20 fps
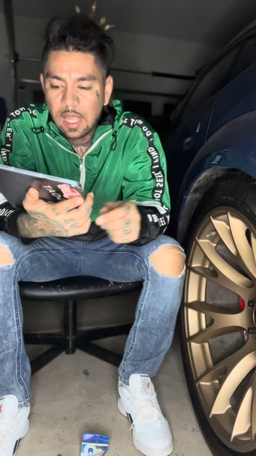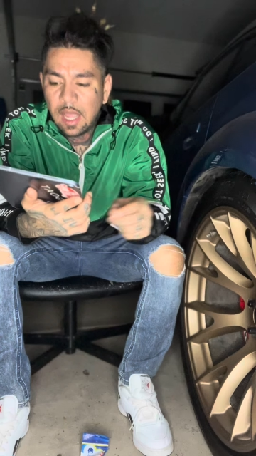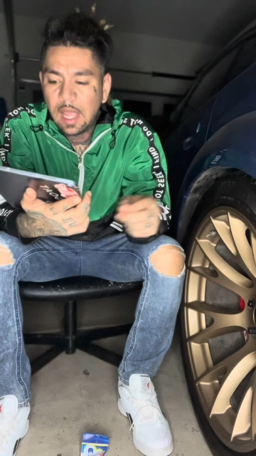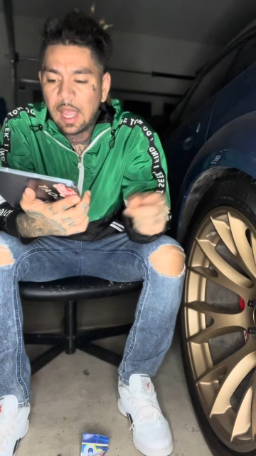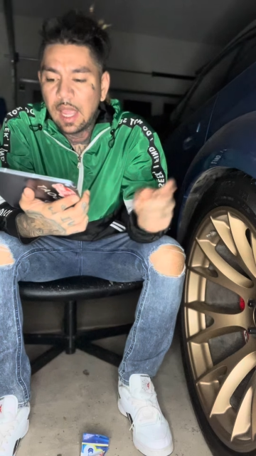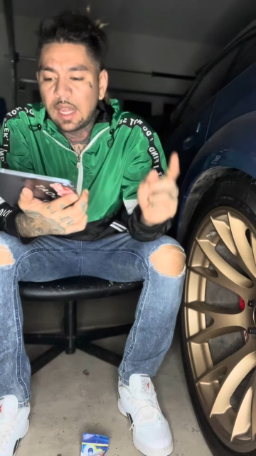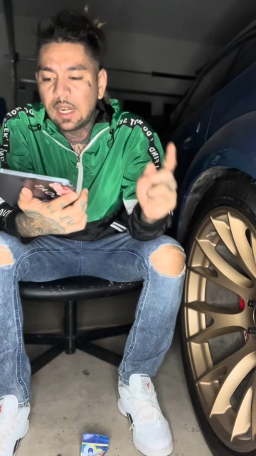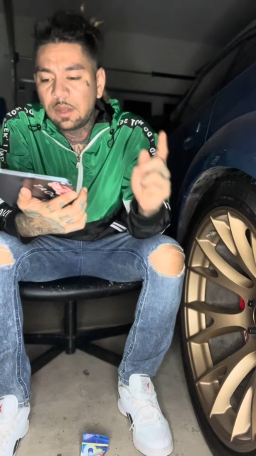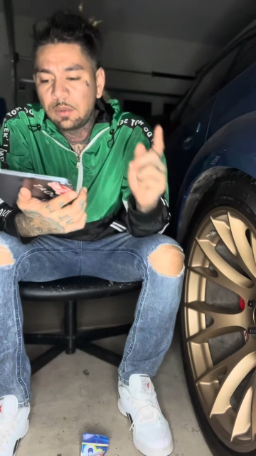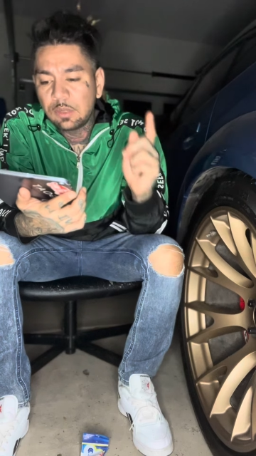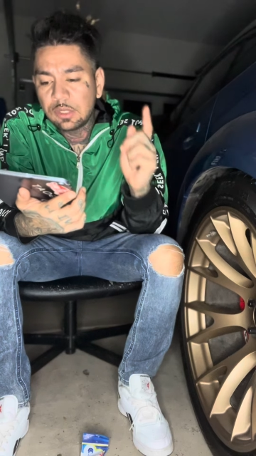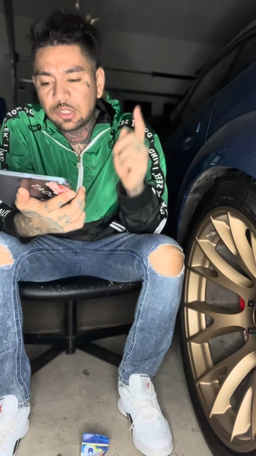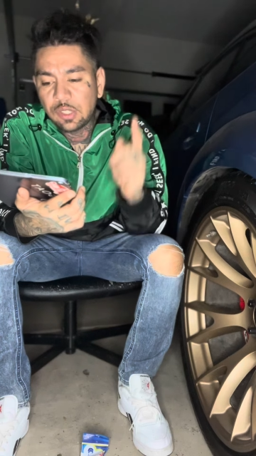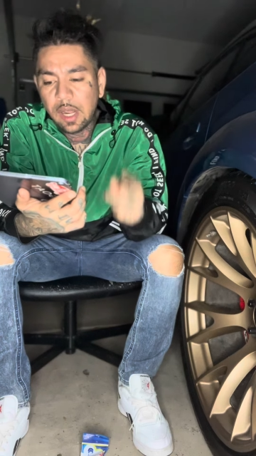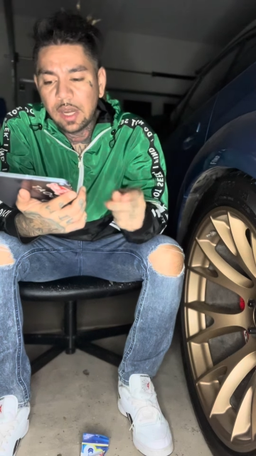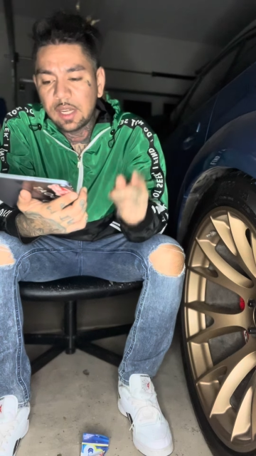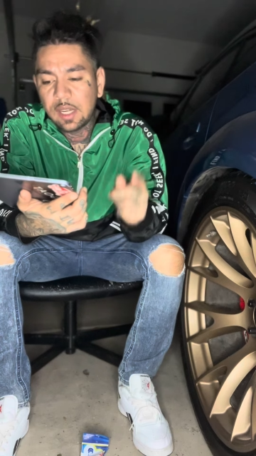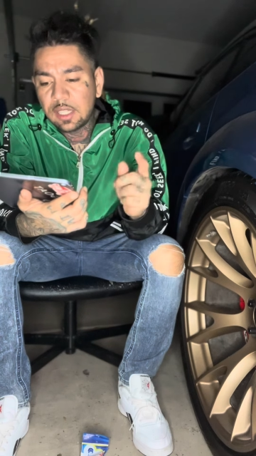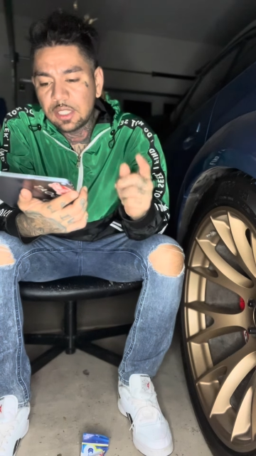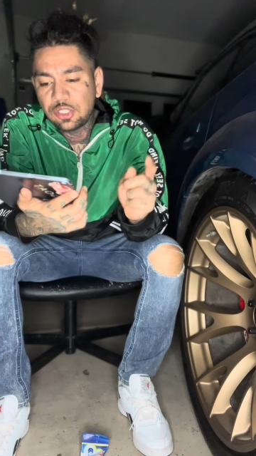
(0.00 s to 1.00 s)
Anyone
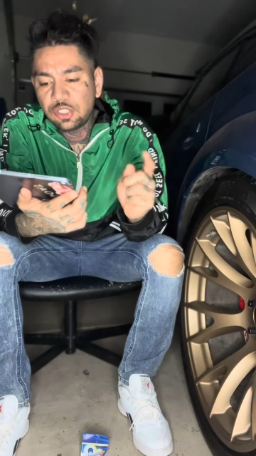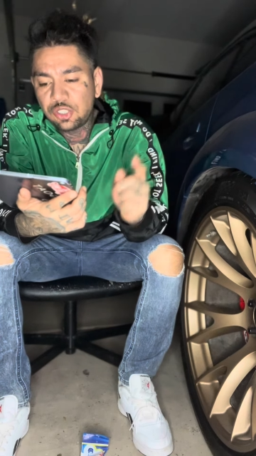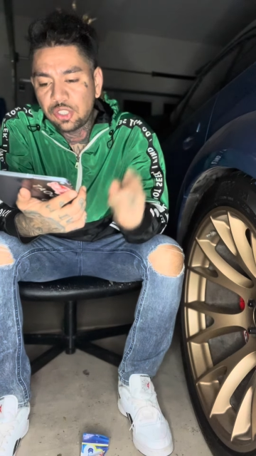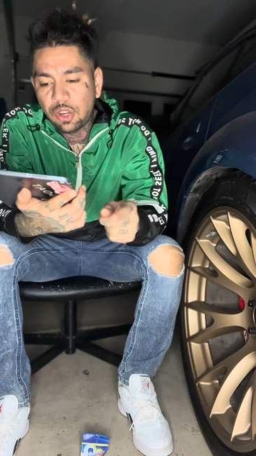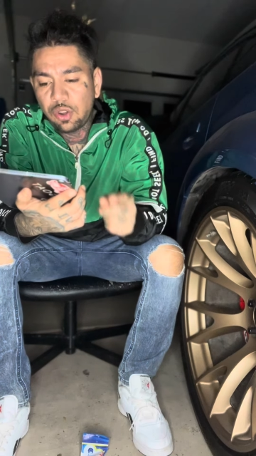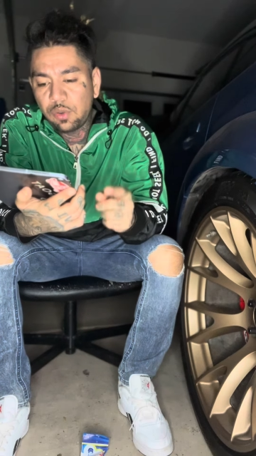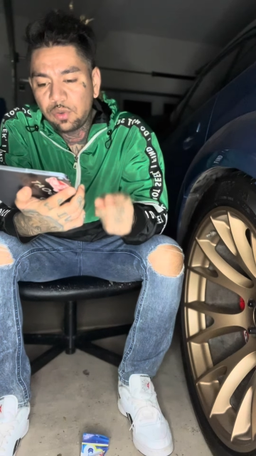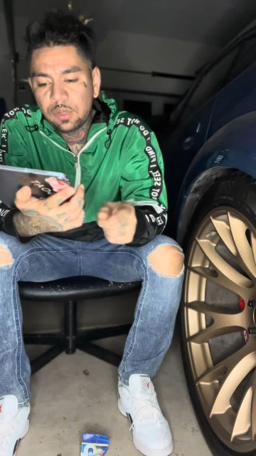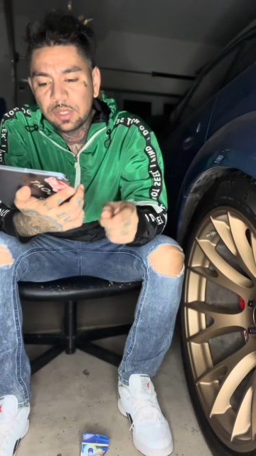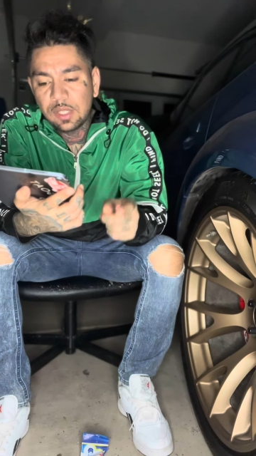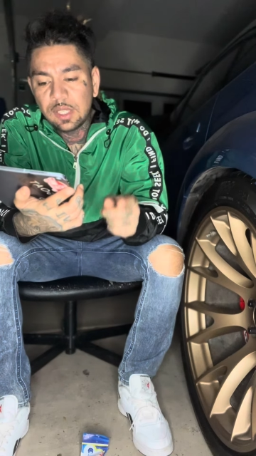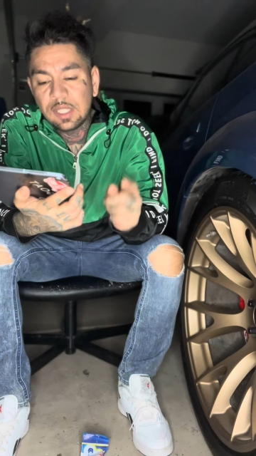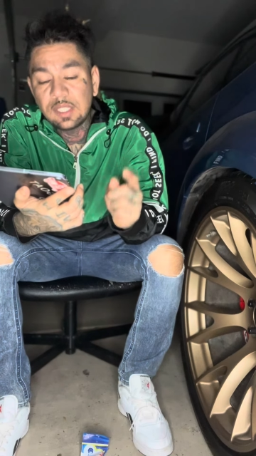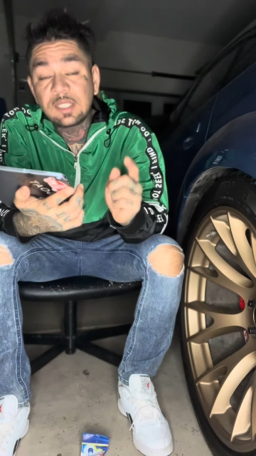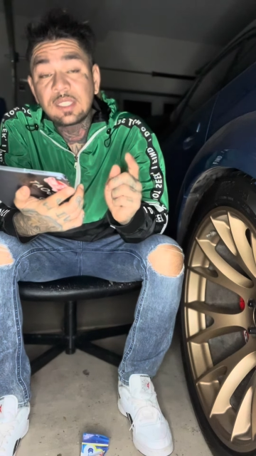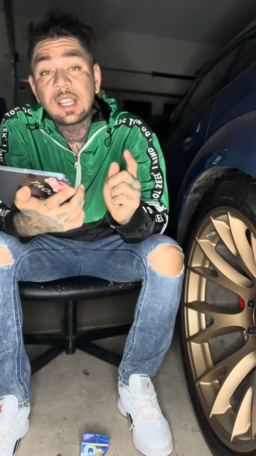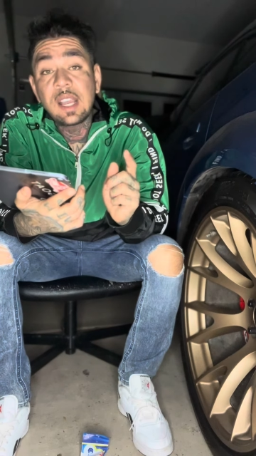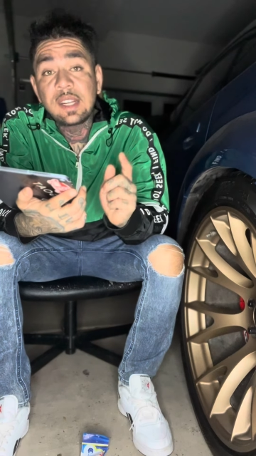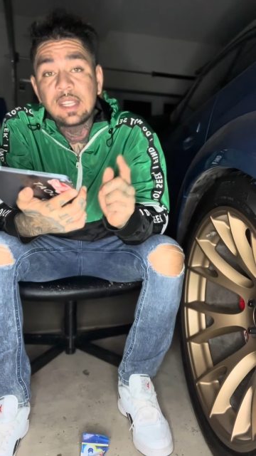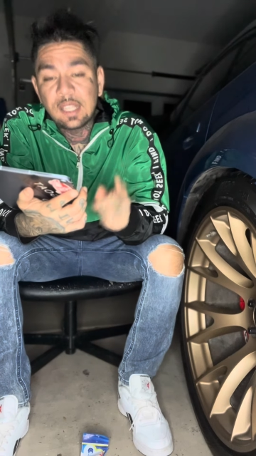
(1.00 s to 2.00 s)
trying to control is
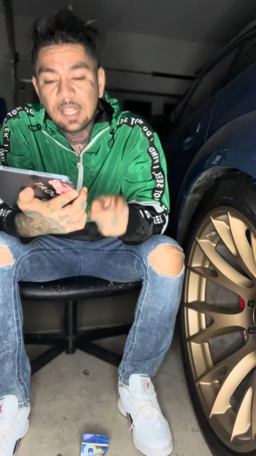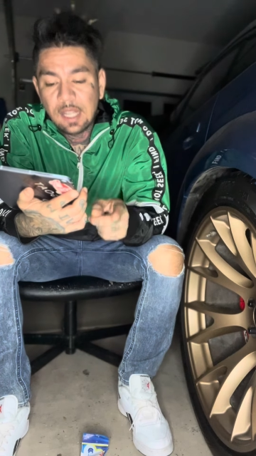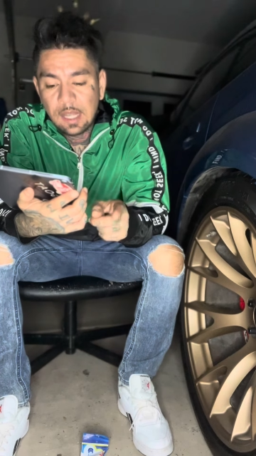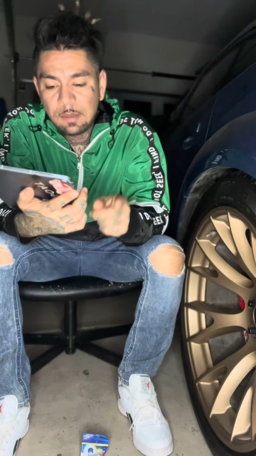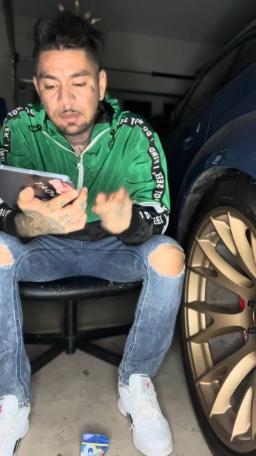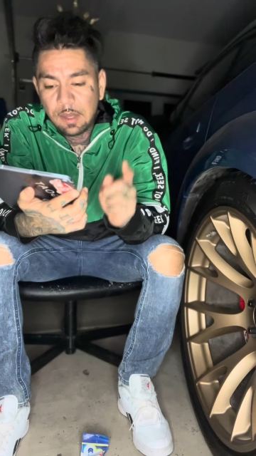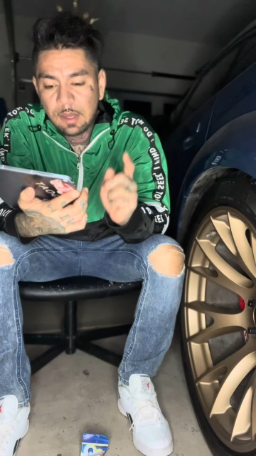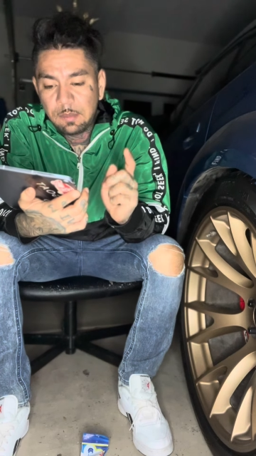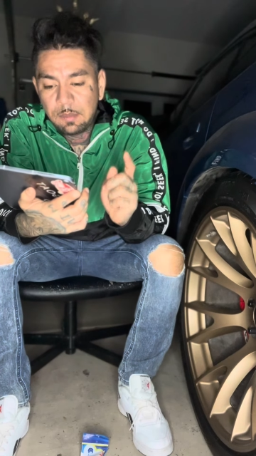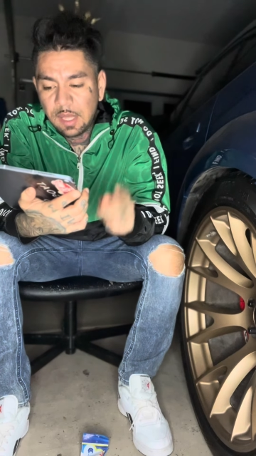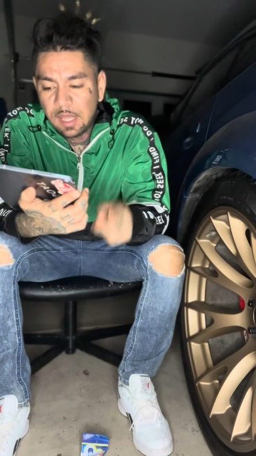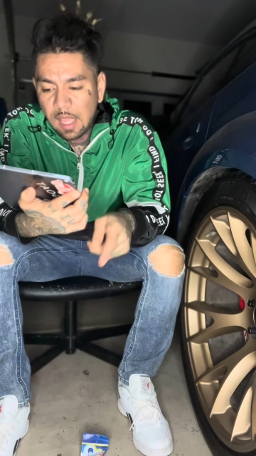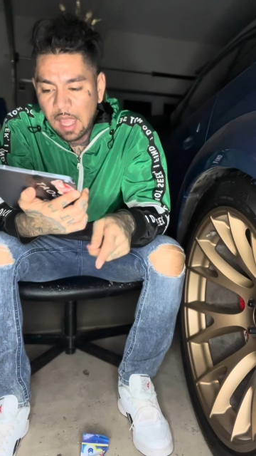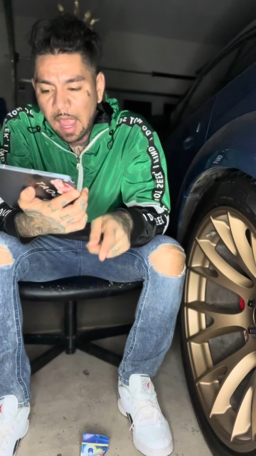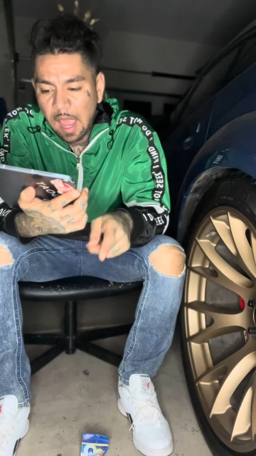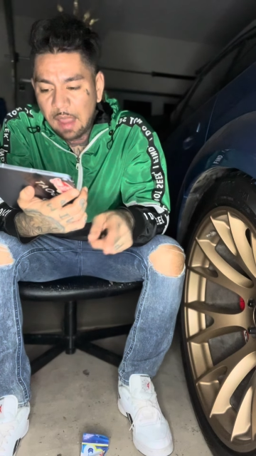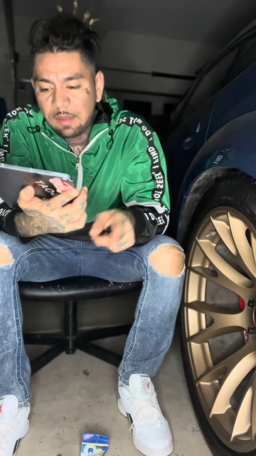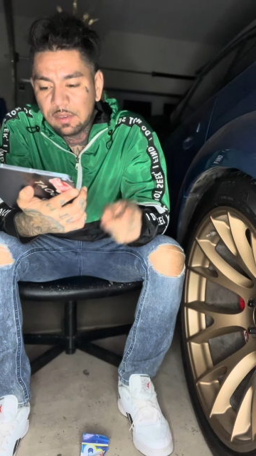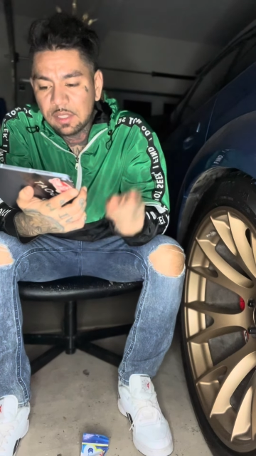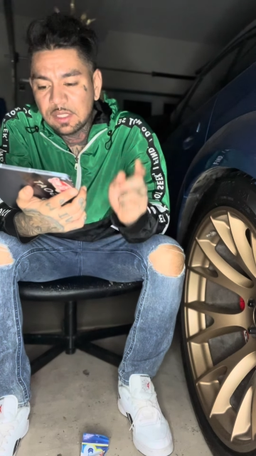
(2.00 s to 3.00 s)
a demon behavior,